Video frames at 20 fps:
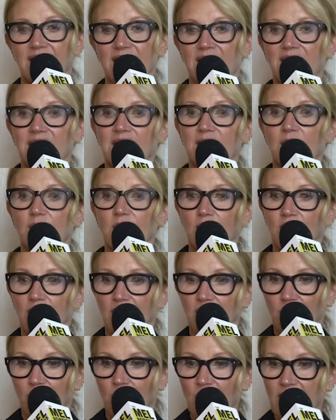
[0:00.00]
And
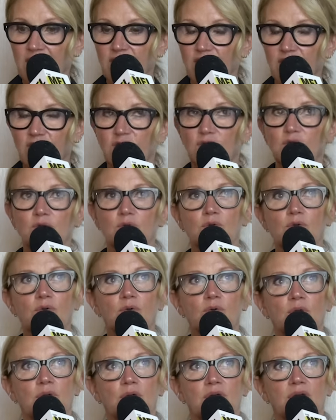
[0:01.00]
when
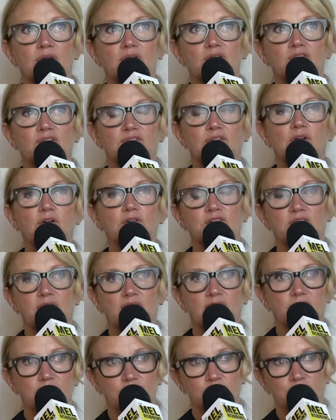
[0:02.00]
you start
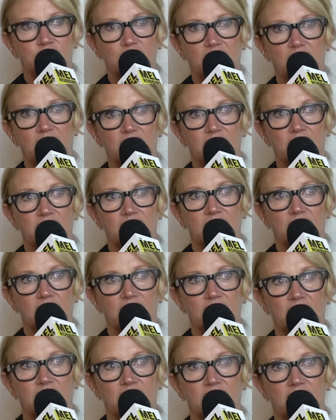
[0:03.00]
to understand
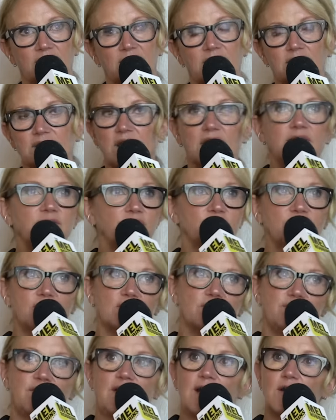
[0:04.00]
that life is
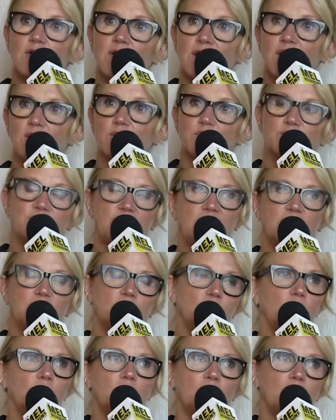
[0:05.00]
going to fire arrows at
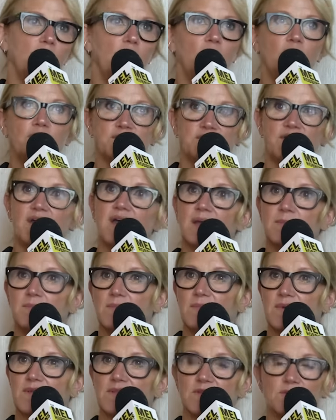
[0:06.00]
you all the time,
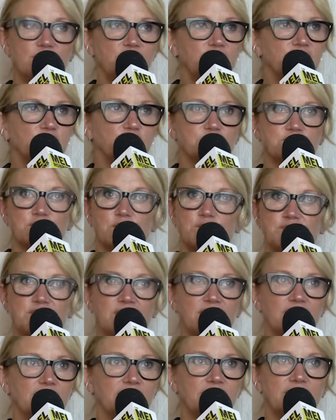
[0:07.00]
the research shows
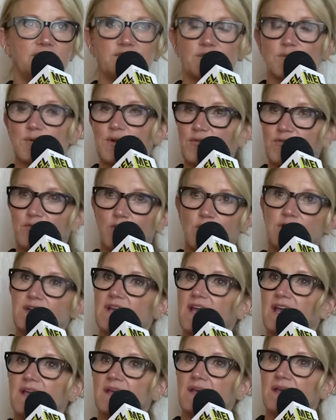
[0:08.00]
you get at least three or four
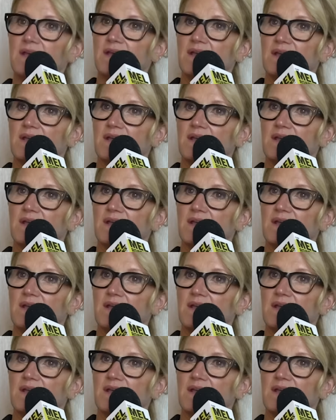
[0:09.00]
a day.